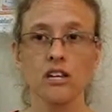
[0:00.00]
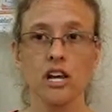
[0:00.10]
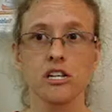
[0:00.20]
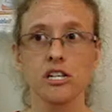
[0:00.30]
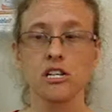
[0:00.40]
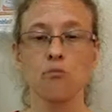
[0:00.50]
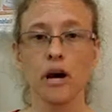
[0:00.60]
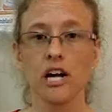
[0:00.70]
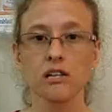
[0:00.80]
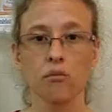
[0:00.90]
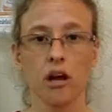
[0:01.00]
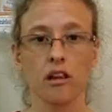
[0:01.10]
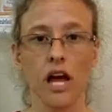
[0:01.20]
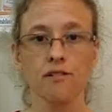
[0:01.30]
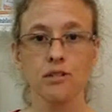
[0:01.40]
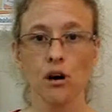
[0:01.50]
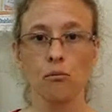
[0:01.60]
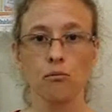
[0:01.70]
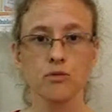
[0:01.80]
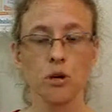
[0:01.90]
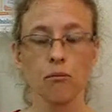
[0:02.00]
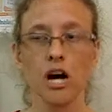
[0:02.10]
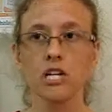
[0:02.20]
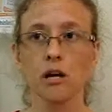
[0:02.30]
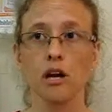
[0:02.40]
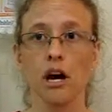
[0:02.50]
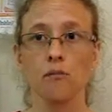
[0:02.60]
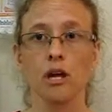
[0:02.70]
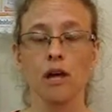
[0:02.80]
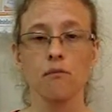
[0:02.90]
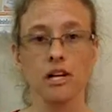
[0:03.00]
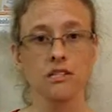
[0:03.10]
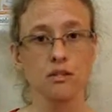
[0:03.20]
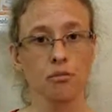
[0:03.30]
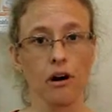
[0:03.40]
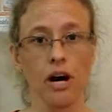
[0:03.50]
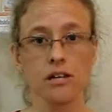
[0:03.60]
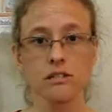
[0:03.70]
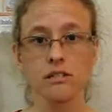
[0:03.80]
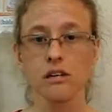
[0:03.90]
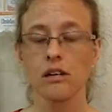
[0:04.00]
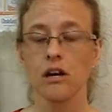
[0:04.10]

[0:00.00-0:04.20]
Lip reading: it just impacted my life so much. I became less depressed.